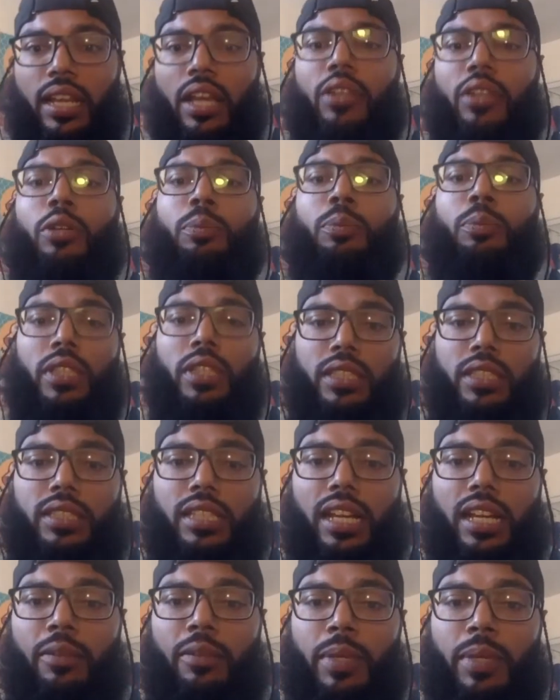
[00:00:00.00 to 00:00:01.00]
other police
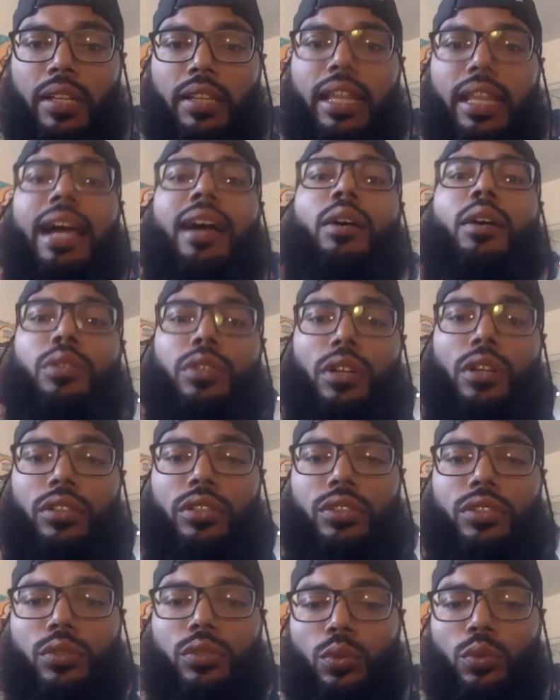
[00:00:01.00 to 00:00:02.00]
that have been allowed
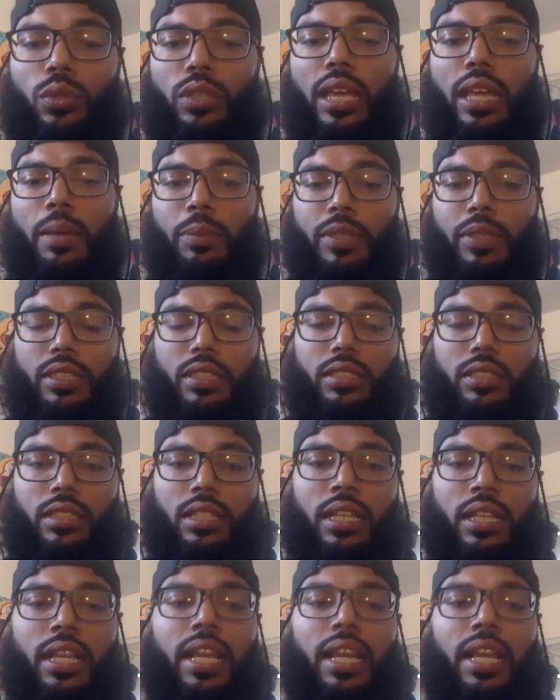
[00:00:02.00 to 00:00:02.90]
onto school campuses.